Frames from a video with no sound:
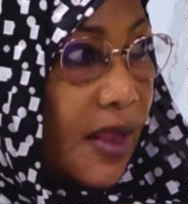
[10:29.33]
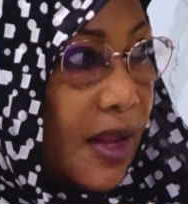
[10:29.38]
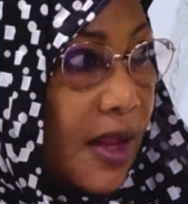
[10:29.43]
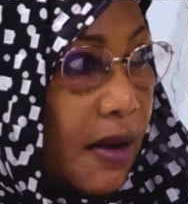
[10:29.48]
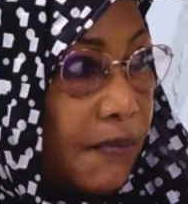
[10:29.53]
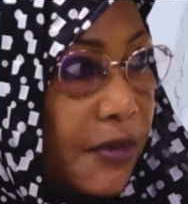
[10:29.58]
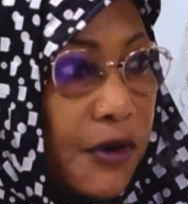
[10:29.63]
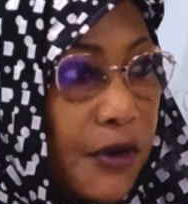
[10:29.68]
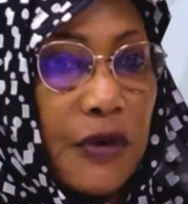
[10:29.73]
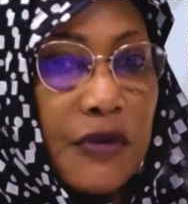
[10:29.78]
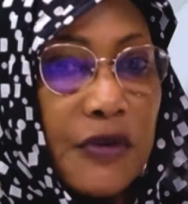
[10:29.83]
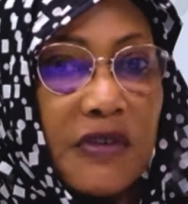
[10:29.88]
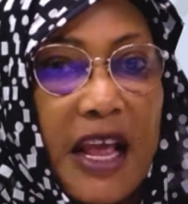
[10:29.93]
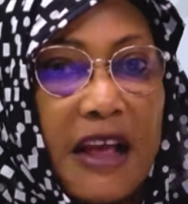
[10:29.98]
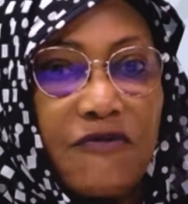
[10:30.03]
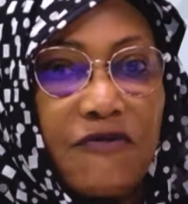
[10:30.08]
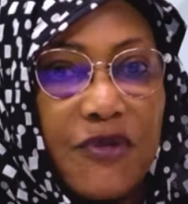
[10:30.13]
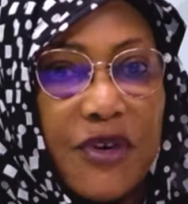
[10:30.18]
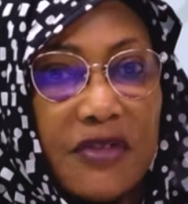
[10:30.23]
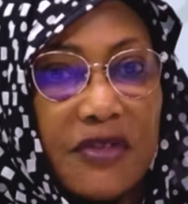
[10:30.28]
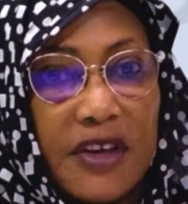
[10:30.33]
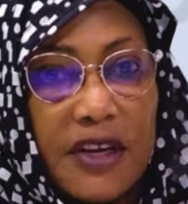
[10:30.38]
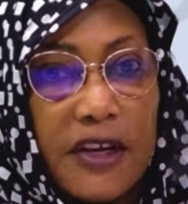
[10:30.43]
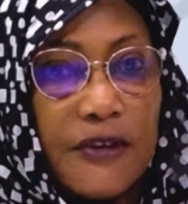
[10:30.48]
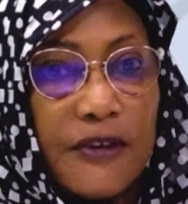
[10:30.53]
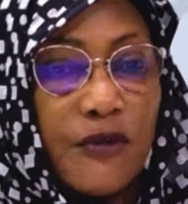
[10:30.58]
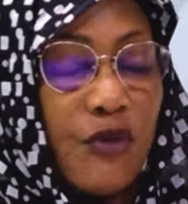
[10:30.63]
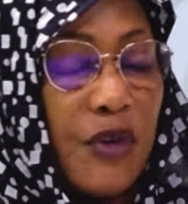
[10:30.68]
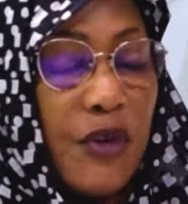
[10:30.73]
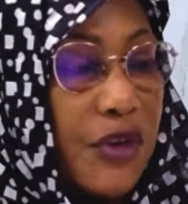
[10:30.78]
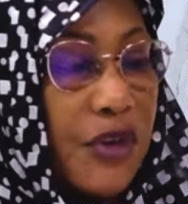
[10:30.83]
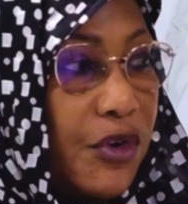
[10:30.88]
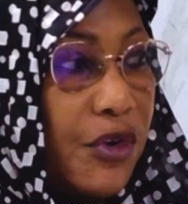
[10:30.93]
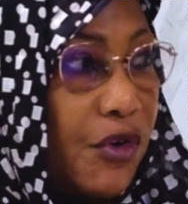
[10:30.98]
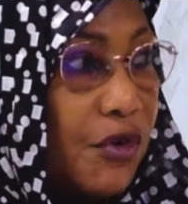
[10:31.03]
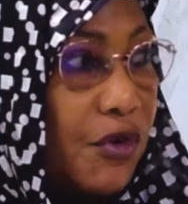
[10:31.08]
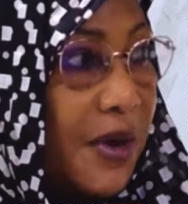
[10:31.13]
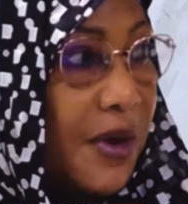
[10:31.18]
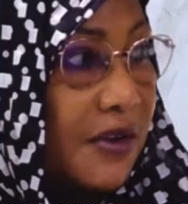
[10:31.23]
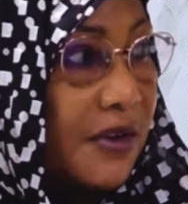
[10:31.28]
Because everything is for the
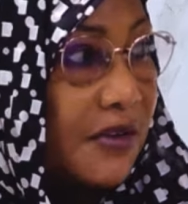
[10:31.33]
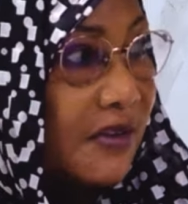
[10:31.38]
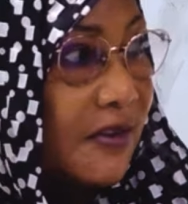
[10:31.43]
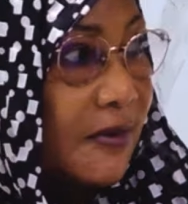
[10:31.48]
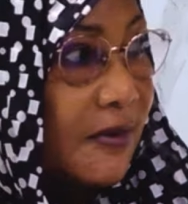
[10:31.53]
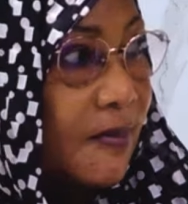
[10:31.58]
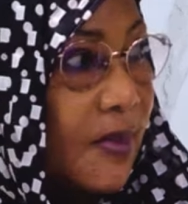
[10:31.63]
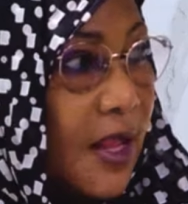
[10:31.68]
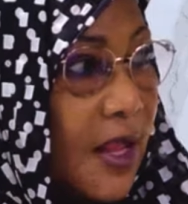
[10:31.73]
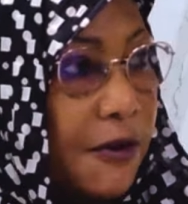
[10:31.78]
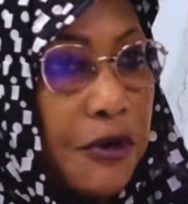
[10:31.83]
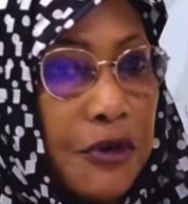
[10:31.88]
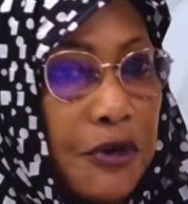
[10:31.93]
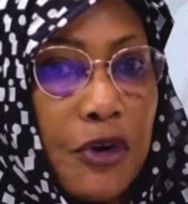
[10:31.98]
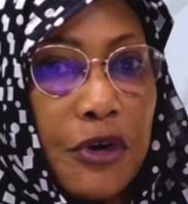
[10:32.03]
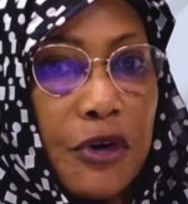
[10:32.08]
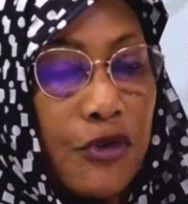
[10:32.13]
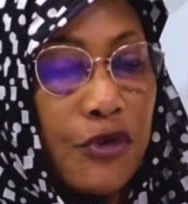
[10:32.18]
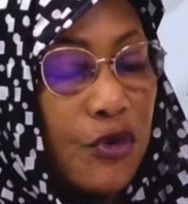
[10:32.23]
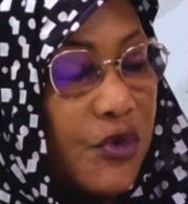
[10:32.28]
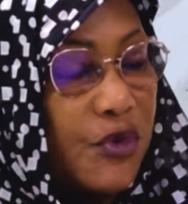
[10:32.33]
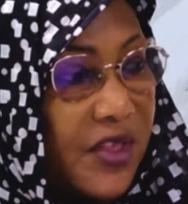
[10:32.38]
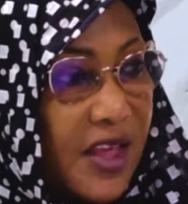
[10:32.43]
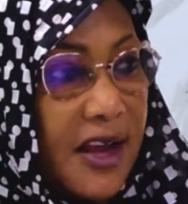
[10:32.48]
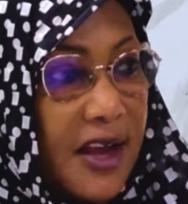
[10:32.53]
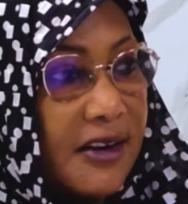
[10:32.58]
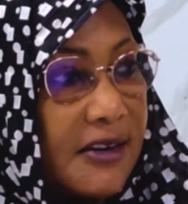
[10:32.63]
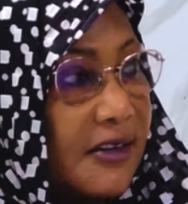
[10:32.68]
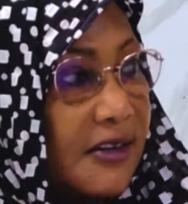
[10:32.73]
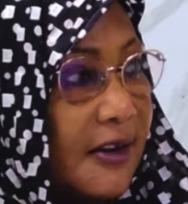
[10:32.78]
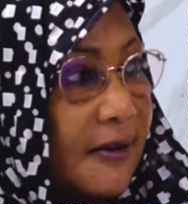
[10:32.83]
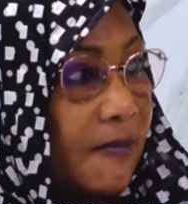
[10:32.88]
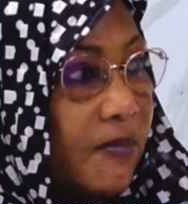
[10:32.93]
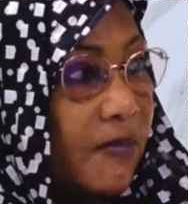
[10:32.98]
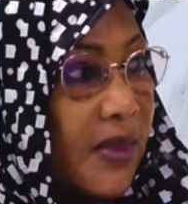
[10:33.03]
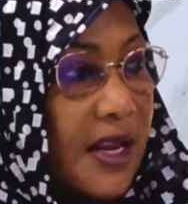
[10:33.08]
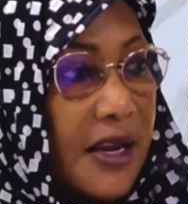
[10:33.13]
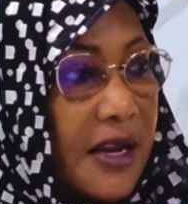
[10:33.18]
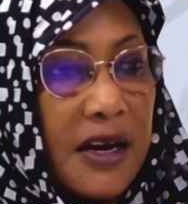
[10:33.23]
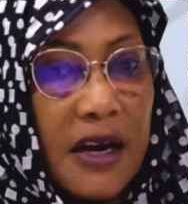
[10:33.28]
Yorubas. You don't do that
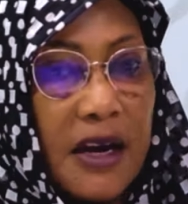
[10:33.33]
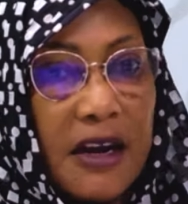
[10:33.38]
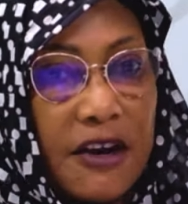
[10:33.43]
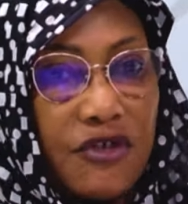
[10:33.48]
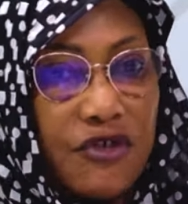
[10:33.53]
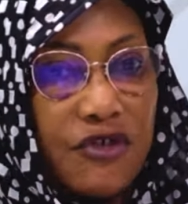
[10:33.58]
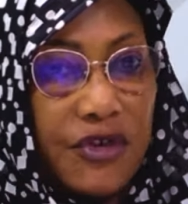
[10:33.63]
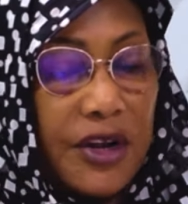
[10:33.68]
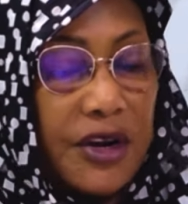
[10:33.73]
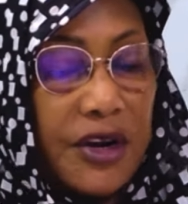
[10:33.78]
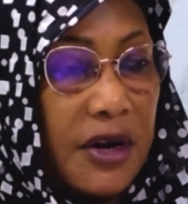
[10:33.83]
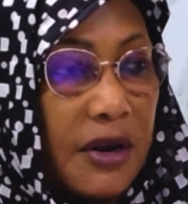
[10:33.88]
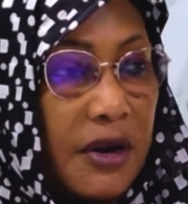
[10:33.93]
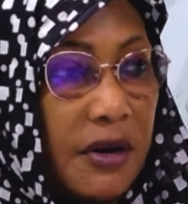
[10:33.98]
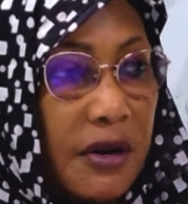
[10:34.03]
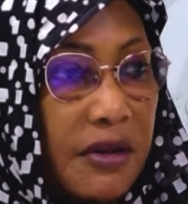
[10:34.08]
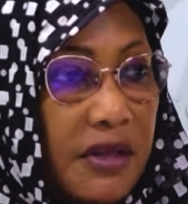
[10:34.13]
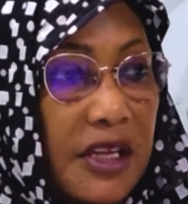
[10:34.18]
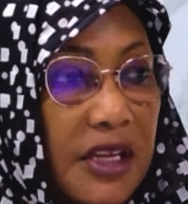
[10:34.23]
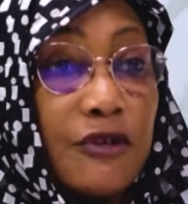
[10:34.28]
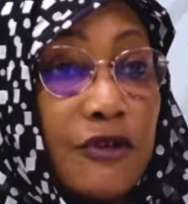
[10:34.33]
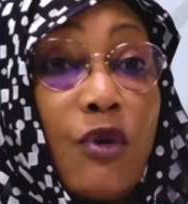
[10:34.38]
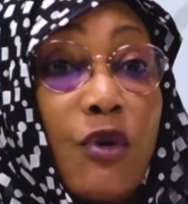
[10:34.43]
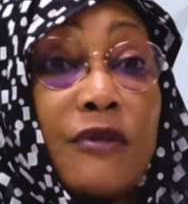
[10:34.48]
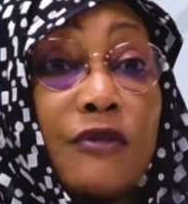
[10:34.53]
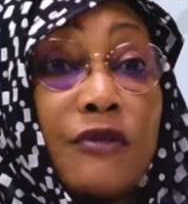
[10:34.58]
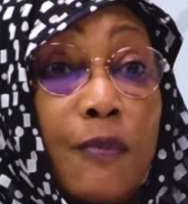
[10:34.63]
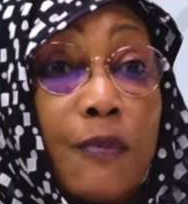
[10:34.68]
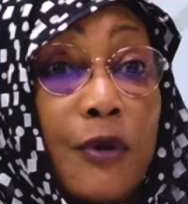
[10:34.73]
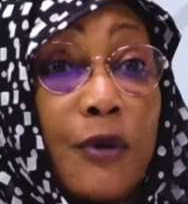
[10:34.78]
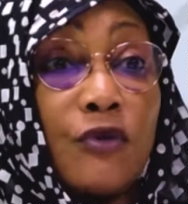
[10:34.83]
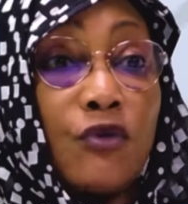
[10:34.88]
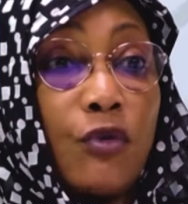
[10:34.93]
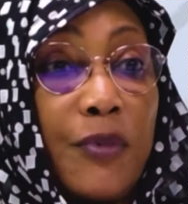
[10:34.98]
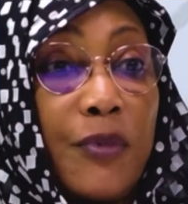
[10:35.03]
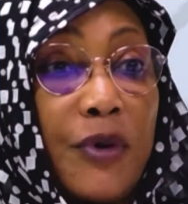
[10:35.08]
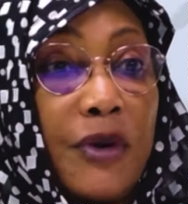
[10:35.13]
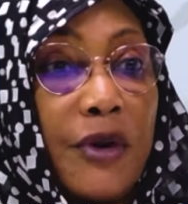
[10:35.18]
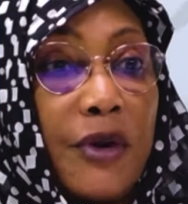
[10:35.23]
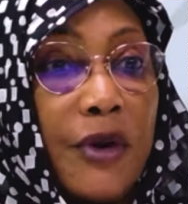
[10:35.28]
in a country that you are supposed to
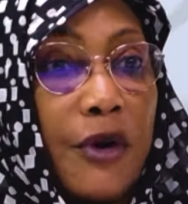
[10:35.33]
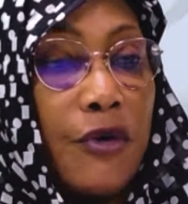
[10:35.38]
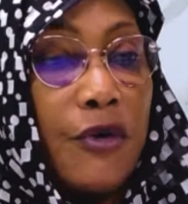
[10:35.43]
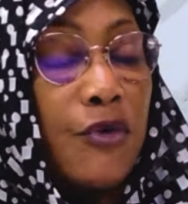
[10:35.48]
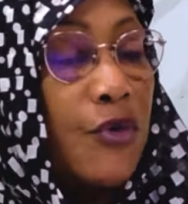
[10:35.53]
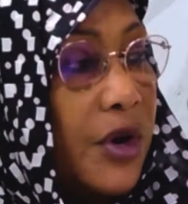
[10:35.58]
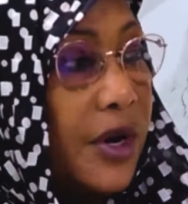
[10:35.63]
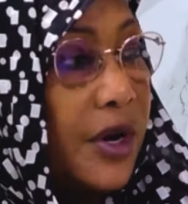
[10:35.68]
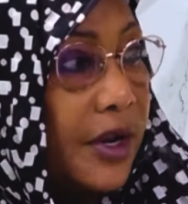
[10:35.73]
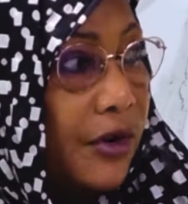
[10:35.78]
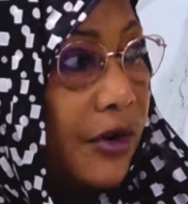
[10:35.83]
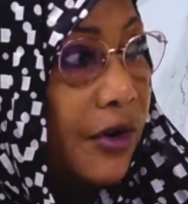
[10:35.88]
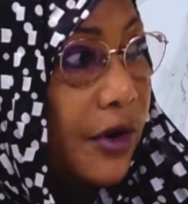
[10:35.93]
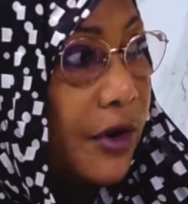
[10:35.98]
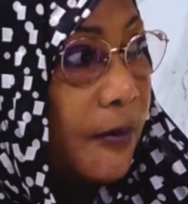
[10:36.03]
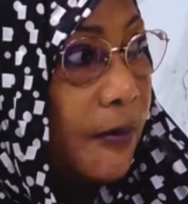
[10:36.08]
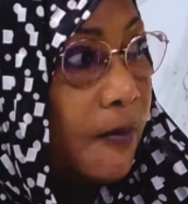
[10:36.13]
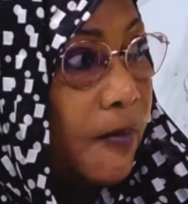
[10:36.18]
be ruling on.